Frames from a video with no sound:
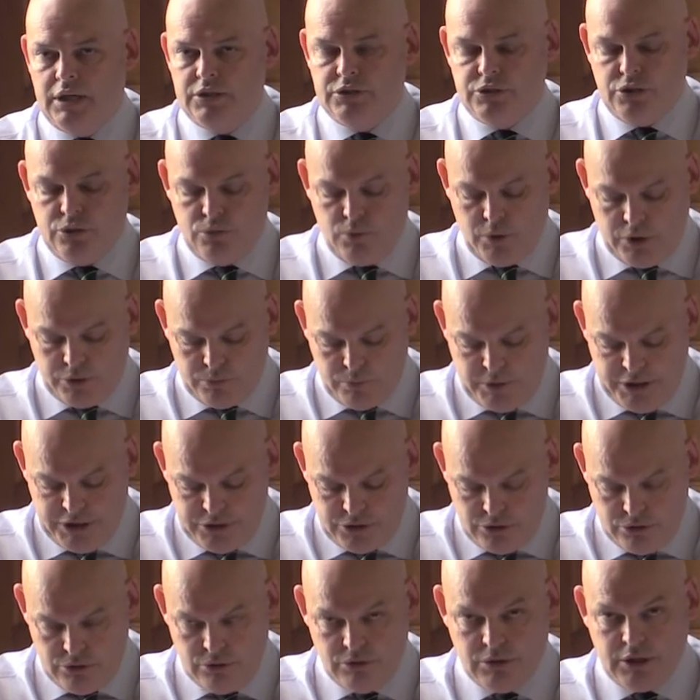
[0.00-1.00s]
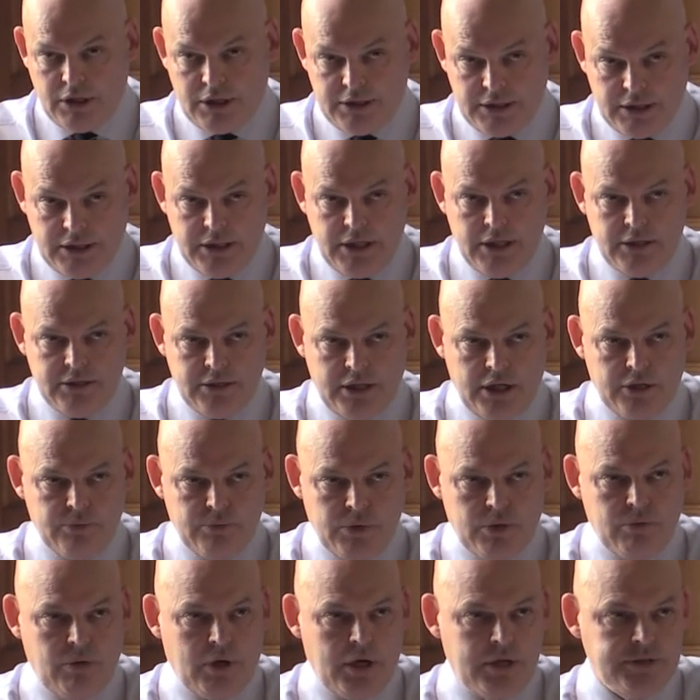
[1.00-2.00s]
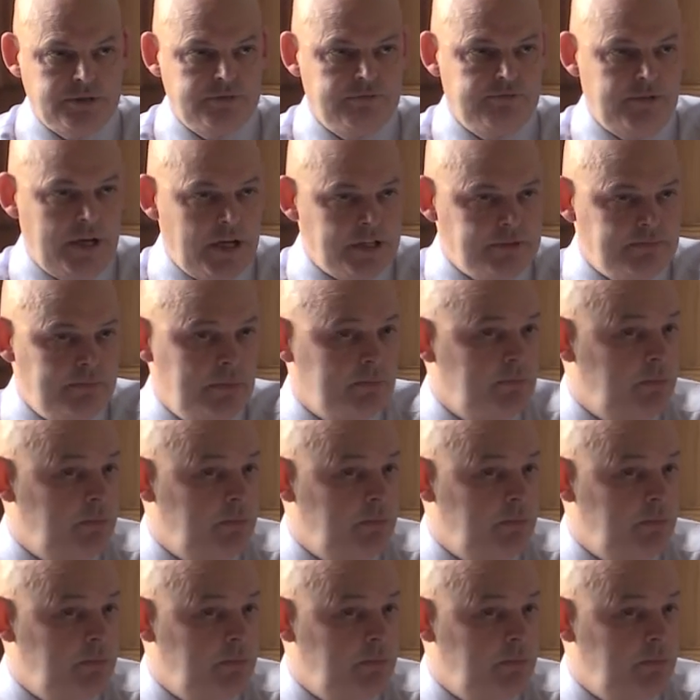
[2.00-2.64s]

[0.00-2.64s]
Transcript: to what we do. And again, that requires investment,